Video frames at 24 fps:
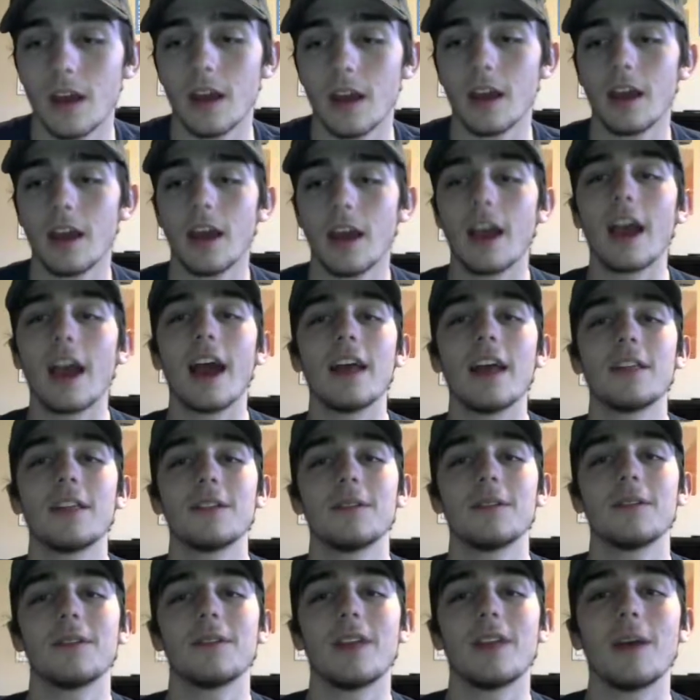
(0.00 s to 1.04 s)
Hey guys,
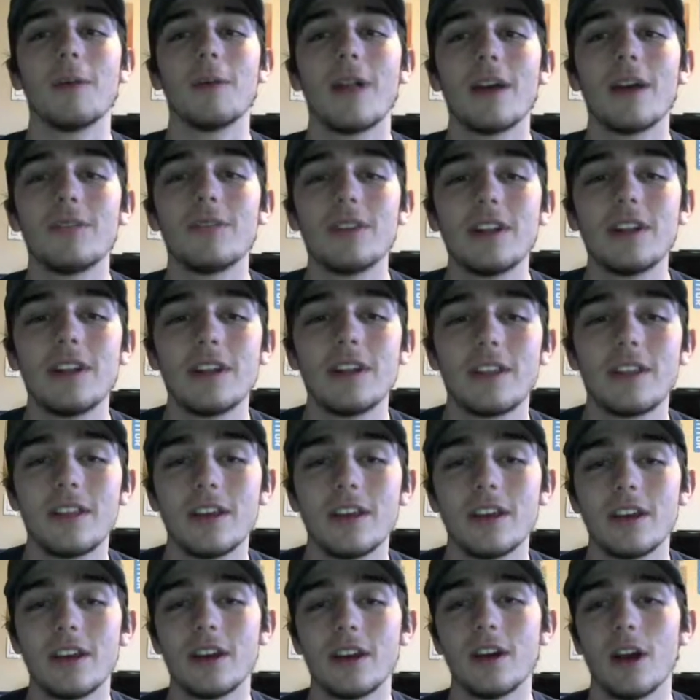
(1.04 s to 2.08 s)
Sableye
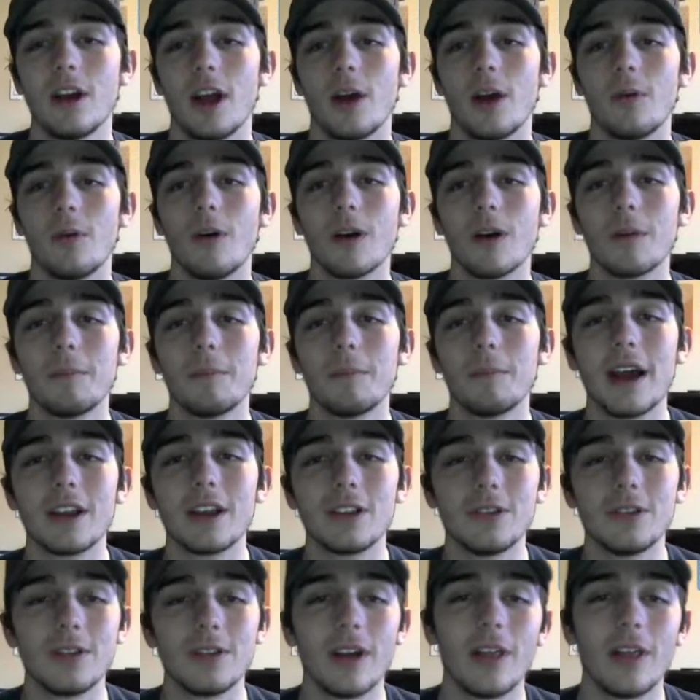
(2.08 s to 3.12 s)
VGC here, and welcome back
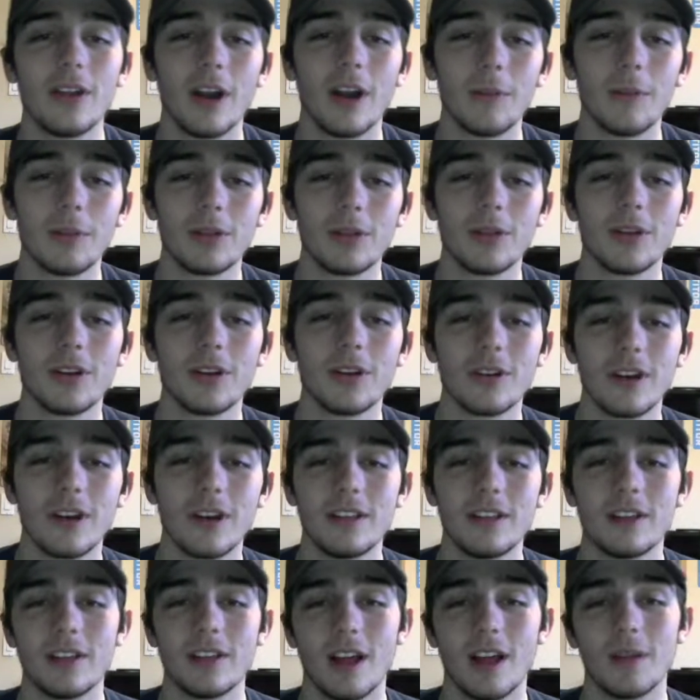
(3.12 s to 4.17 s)
to another episode of
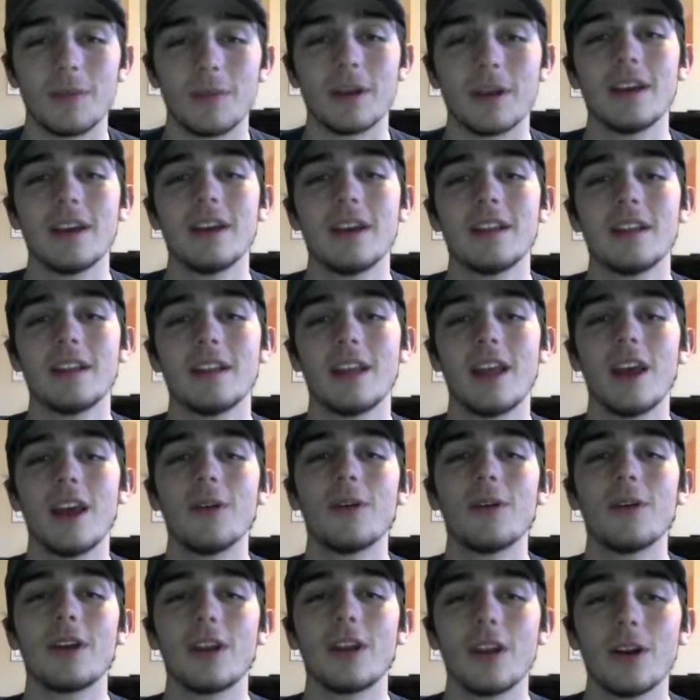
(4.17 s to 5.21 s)
Crazy Climbing. Today
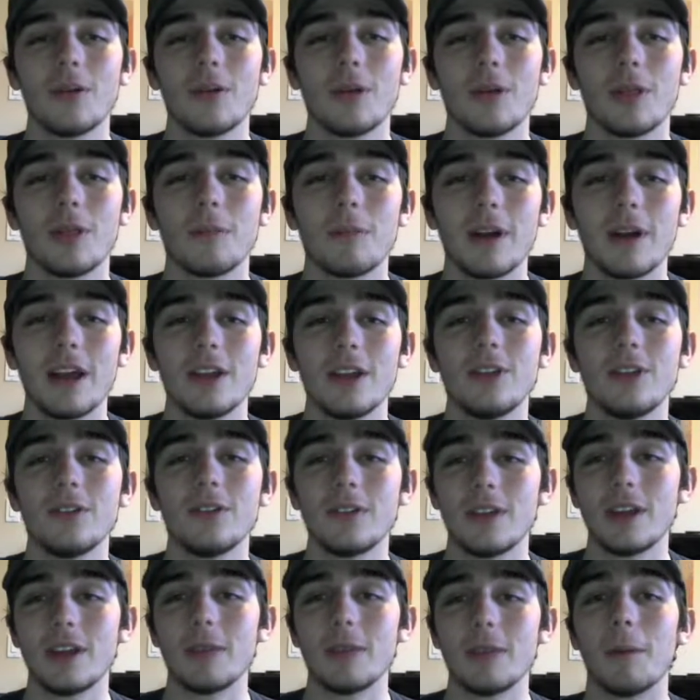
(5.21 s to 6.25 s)
we're here with a brand new
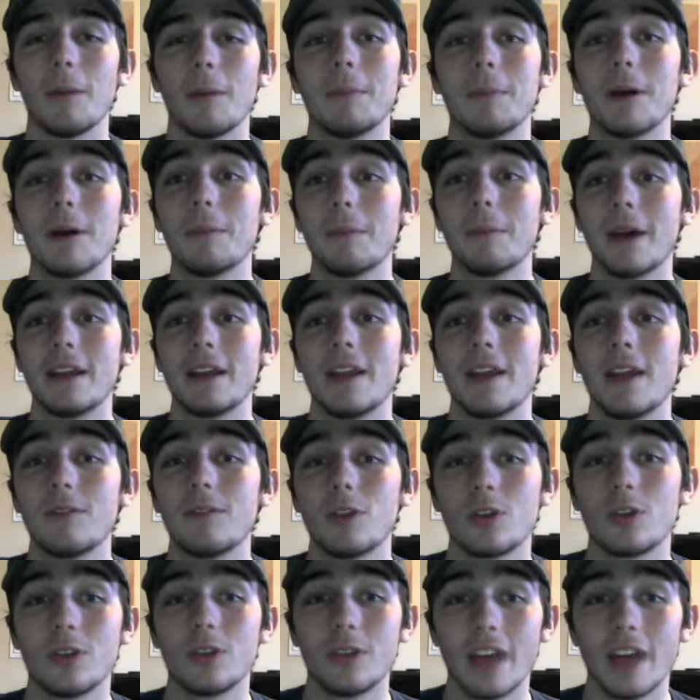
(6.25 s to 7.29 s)
team built by
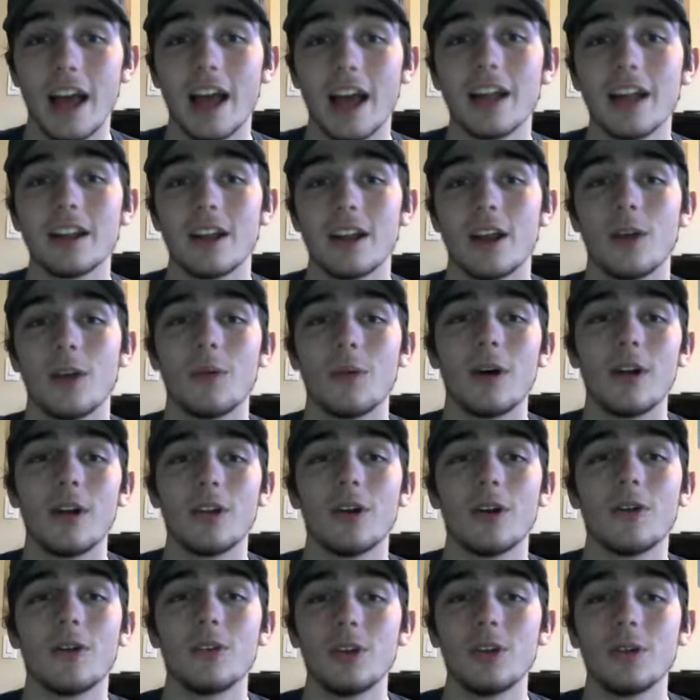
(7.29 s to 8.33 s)
David Koutesh, a
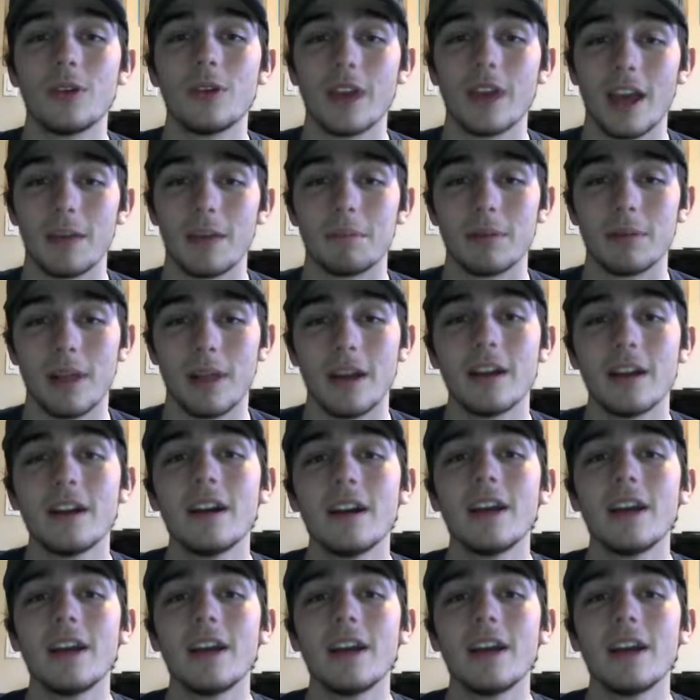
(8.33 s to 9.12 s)
well-known UK player.